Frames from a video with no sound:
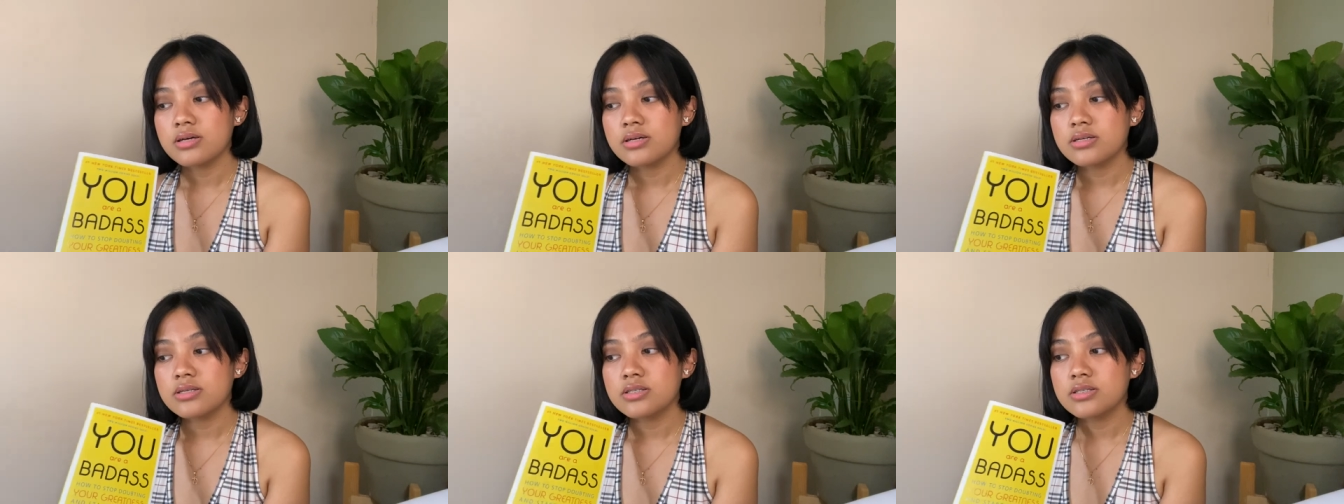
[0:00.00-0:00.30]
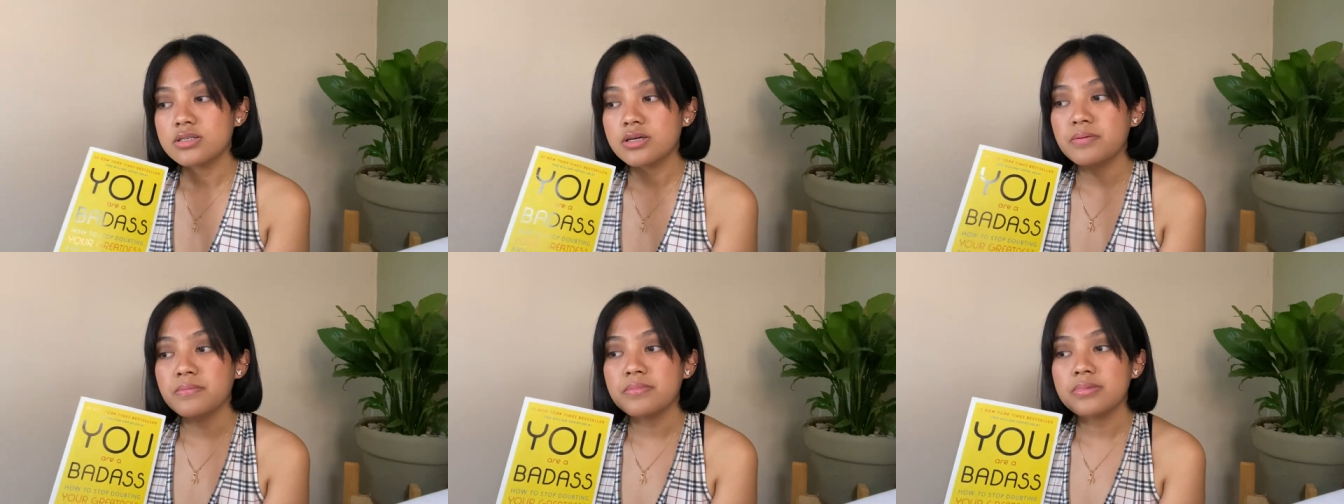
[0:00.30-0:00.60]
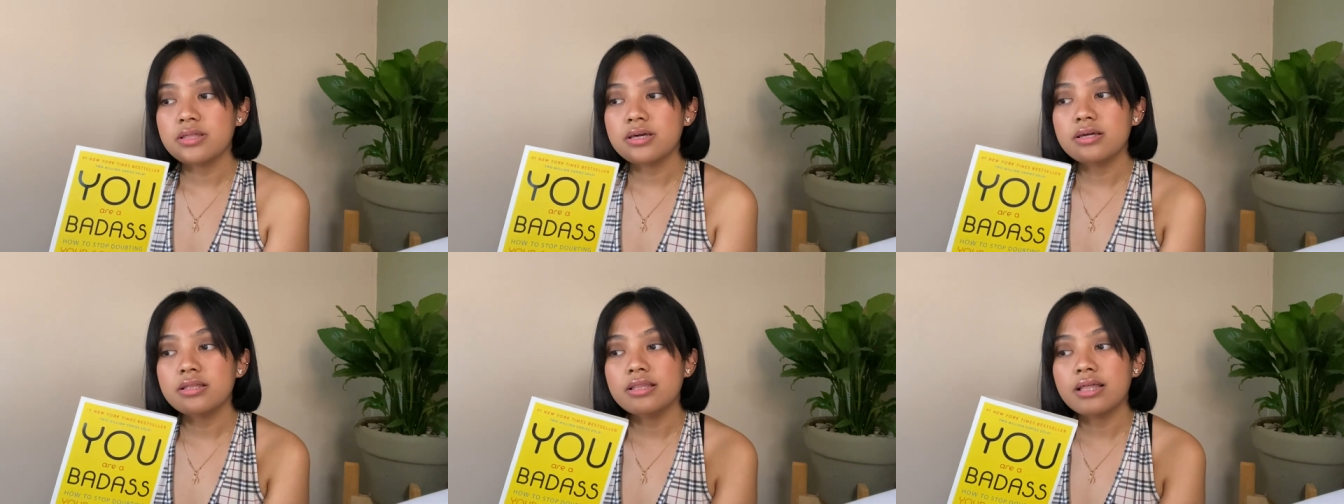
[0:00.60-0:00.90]

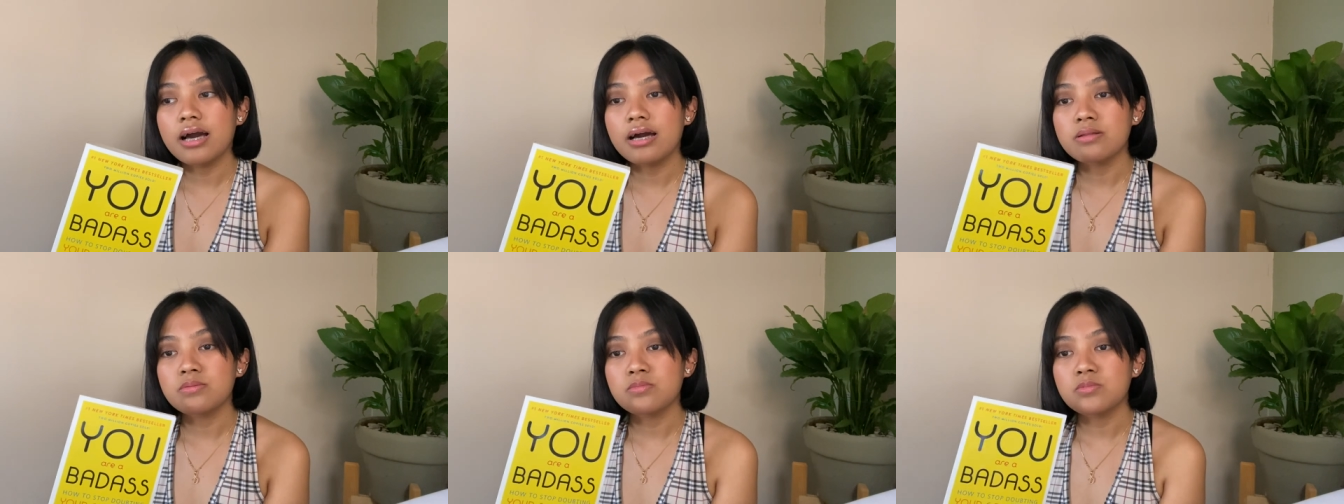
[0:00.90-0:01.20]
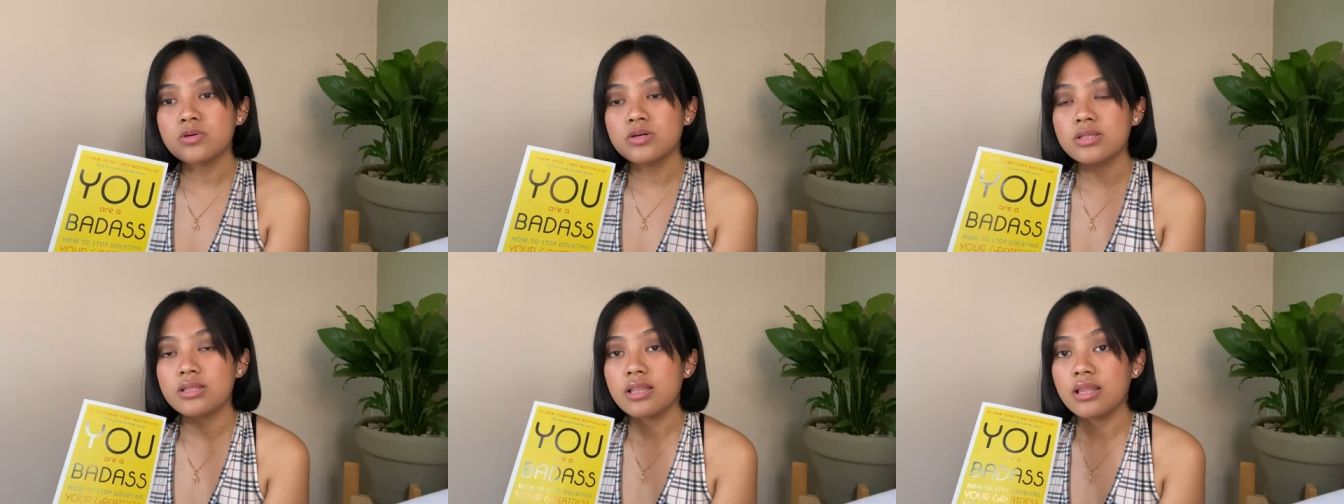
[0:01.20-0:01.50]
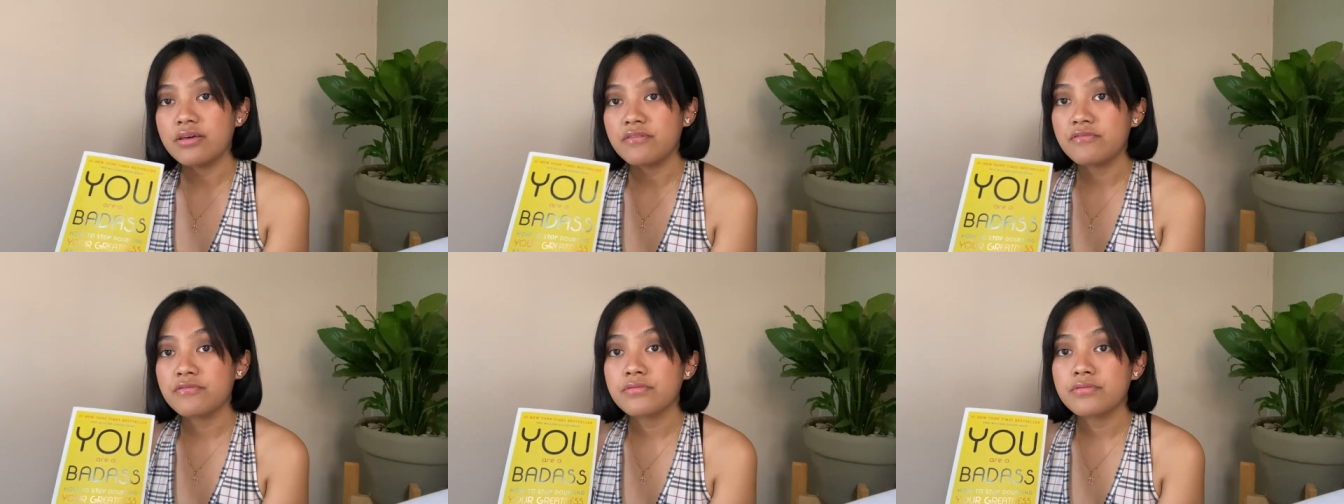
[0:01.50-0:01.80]
something that would
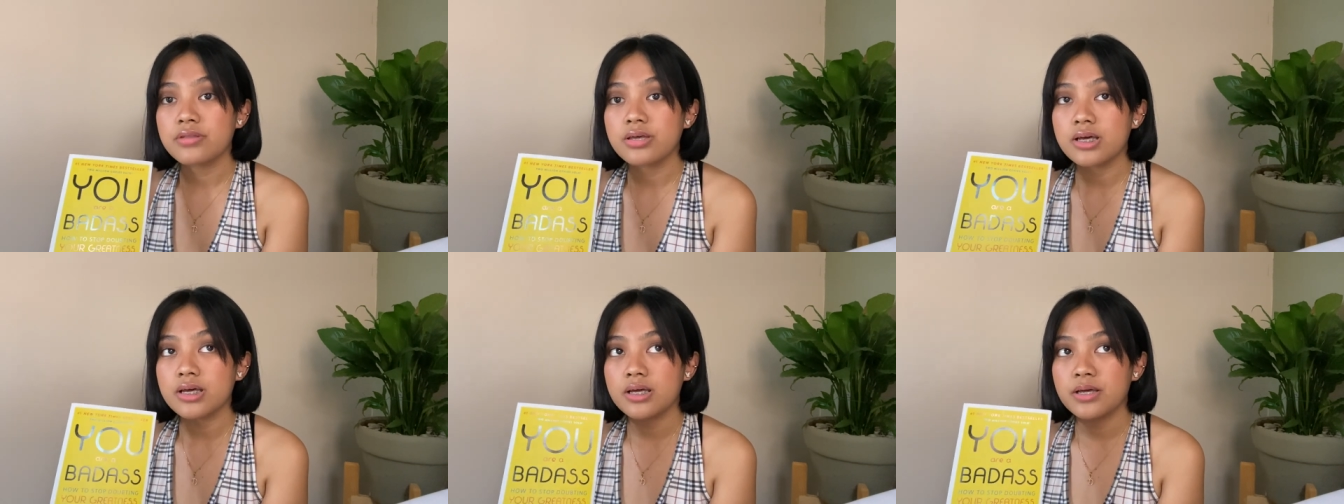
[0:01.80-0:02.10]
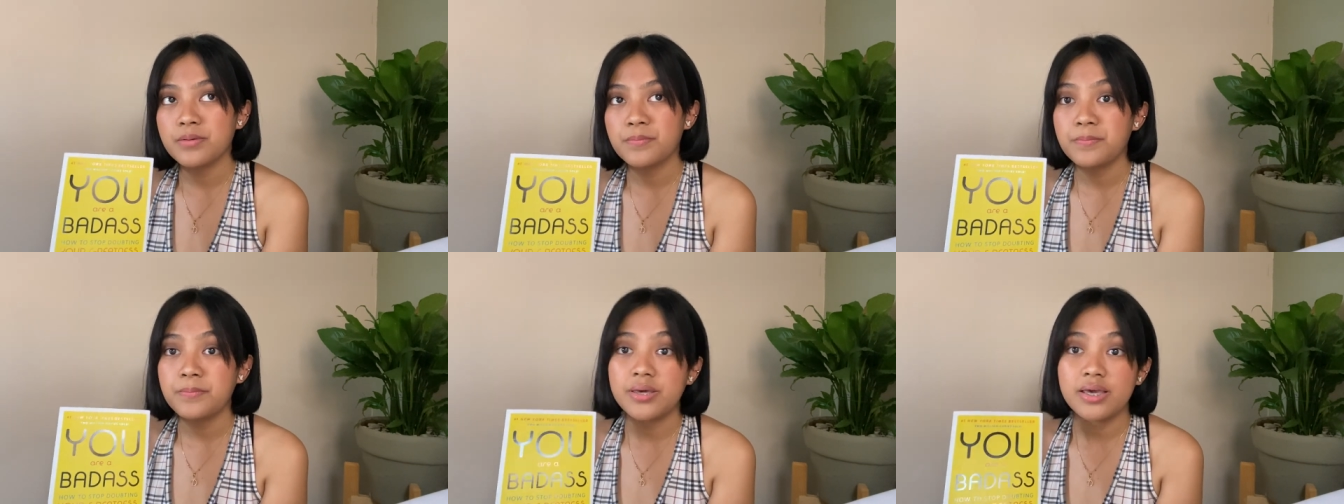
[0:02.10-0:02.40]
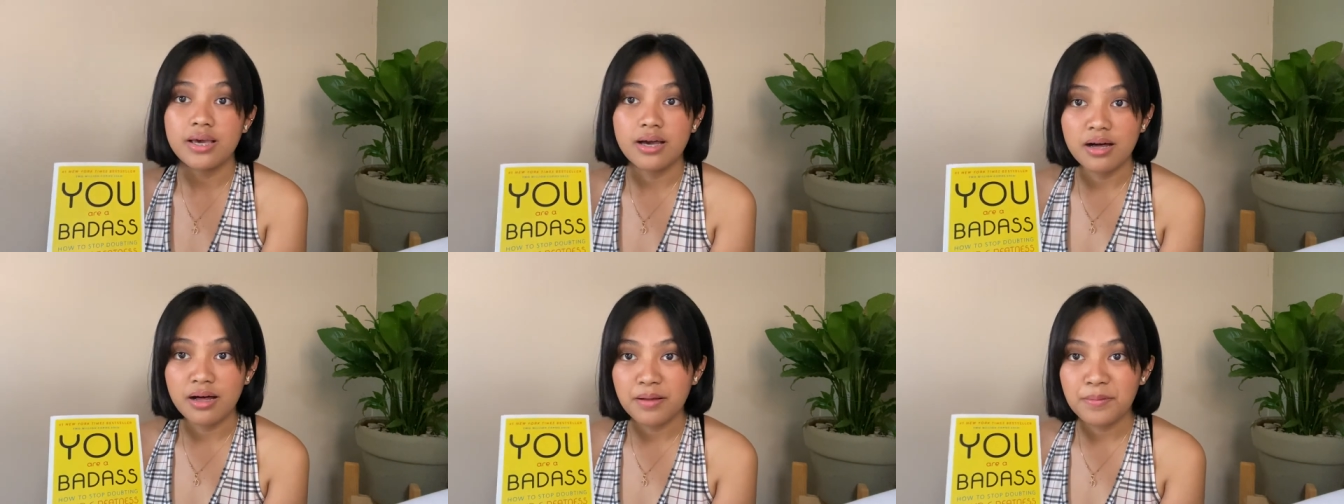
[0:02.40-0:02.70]
lift me
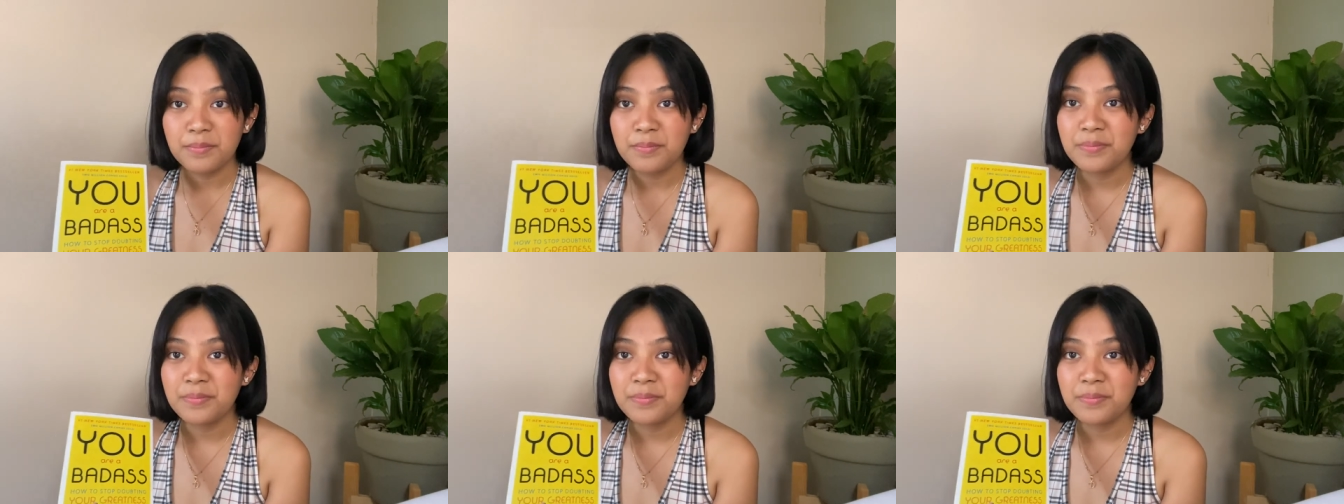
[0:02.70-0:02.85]
up,